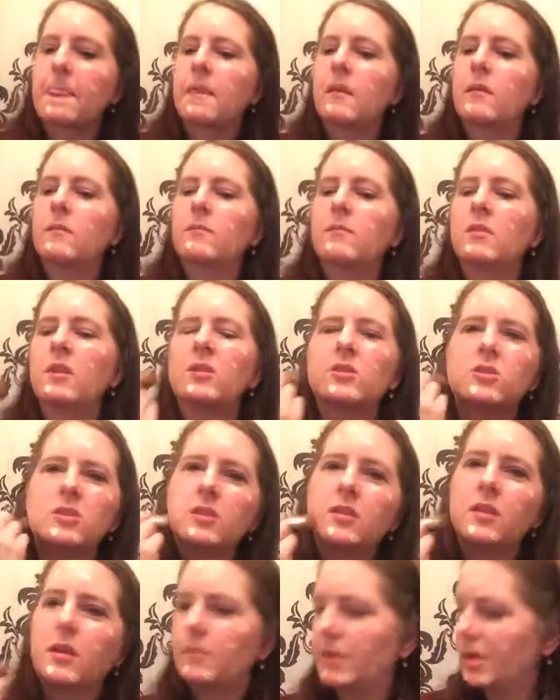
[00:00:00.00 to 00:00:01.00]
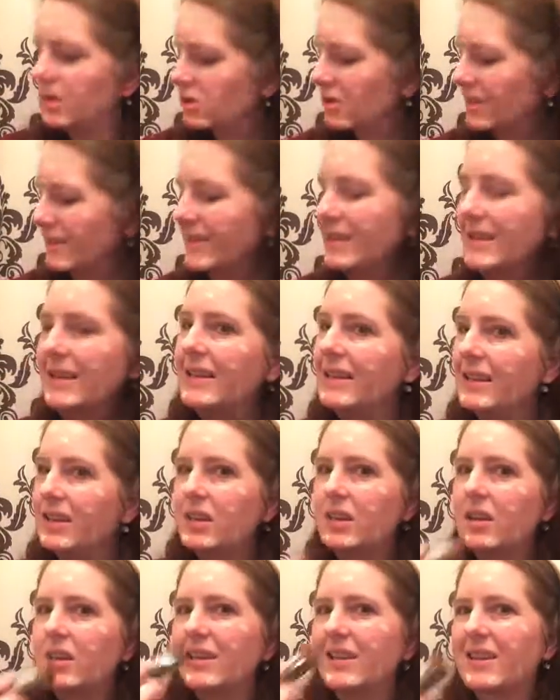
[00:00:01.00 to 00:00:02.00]
not sure that I'm actually
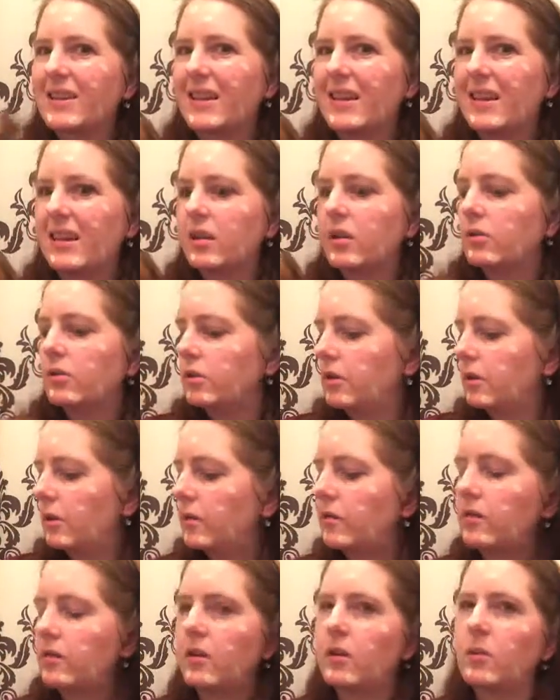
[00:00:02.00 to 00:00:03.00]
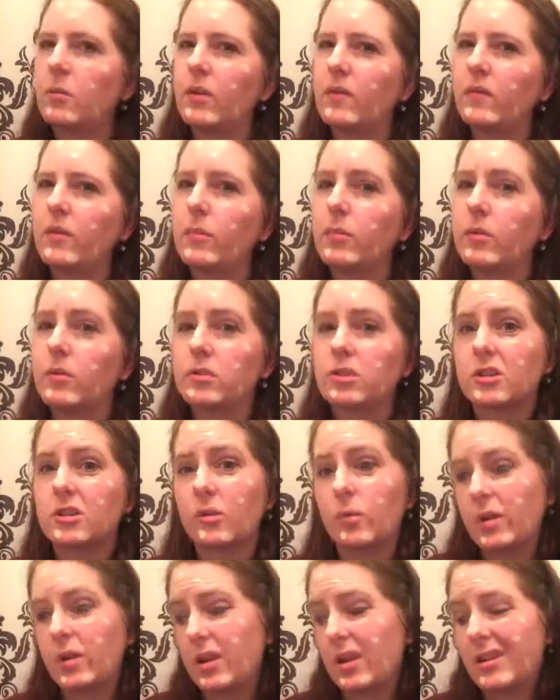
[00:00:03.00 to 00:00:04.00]
keen on using it with the brush, so
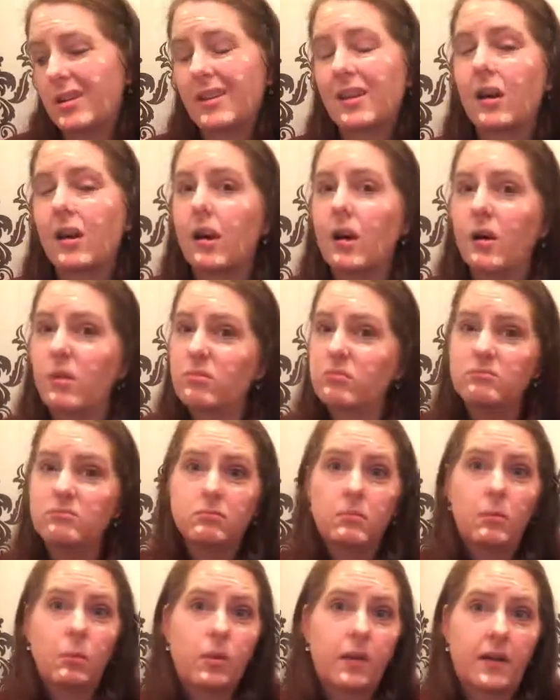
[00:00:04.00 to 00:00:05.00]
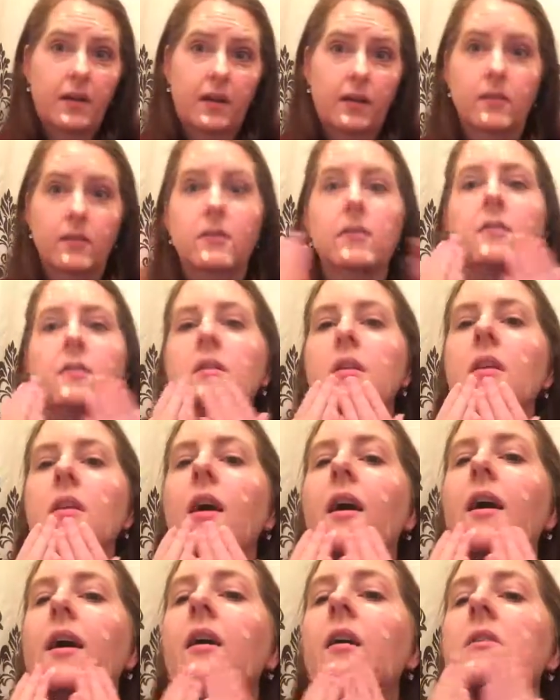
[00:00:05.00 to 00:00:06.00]
we're going to go with the hands
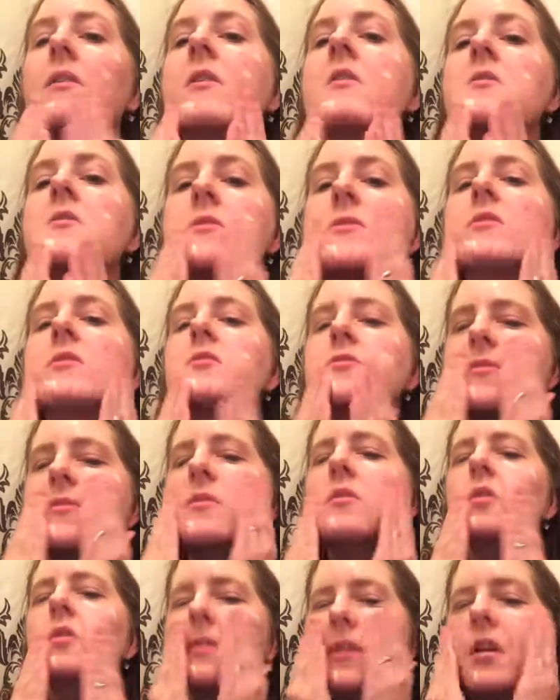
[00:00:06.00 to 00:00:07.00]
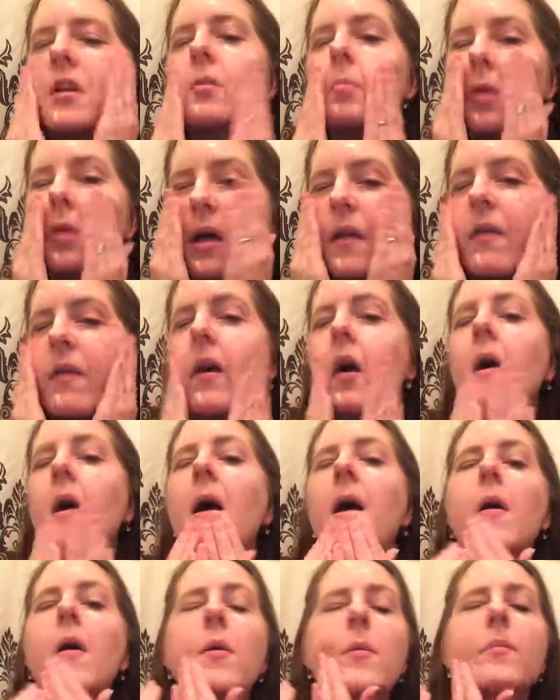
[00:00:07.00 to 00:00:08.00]
today. So I'm just going to blend that
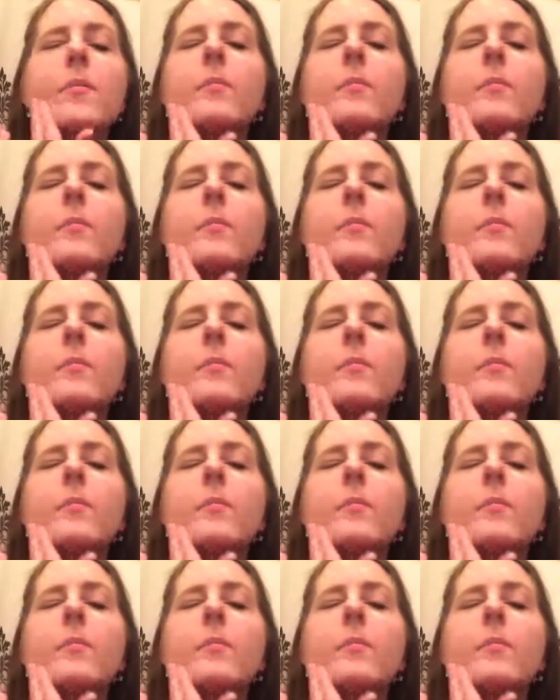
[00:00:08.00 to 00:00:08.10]
out.